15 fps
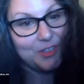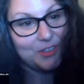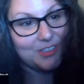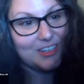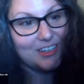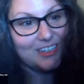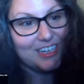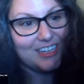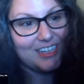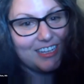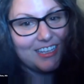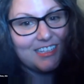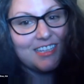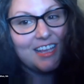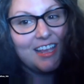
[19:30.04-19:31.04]
of you, Sonya,
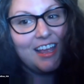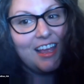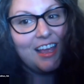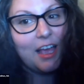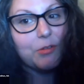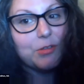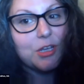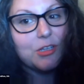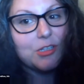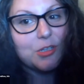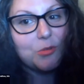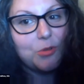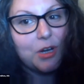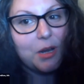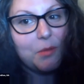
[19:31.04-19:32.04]
because I was
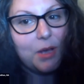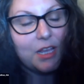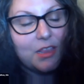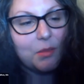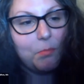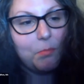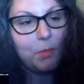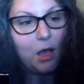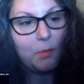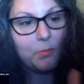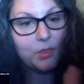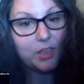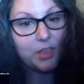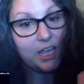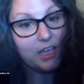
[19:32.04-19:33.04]
also worried about the
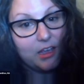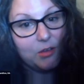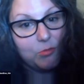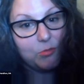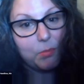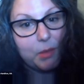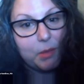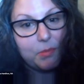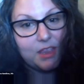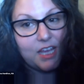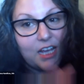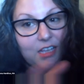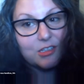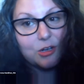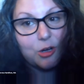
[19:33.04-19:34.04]
mom thing where maybe
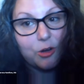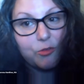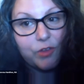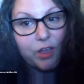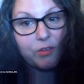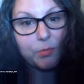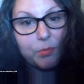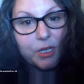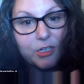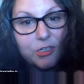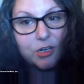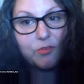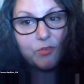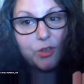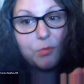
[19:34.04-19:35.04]
that's her favorite
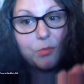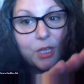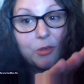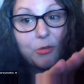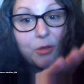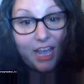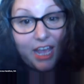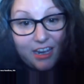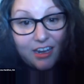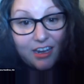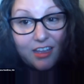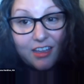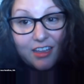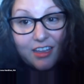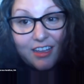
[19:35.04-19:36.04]
picture of you, but you hate
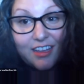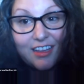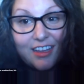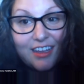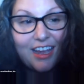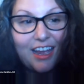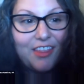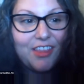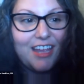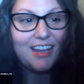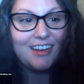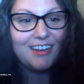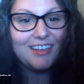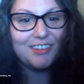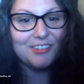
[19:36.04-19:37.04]
it and
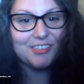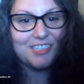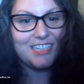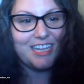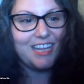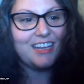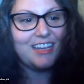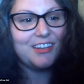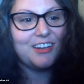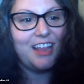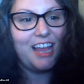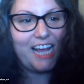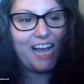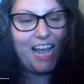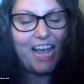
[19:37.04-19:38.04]
then you'll see it and you're
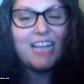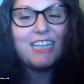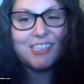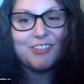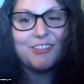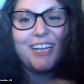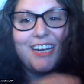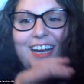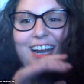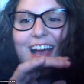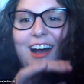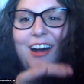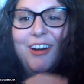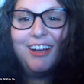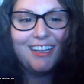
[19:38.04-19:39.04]
like, I hate Serena
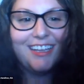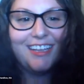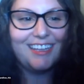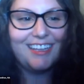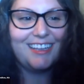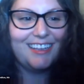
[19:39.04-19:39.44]
now. You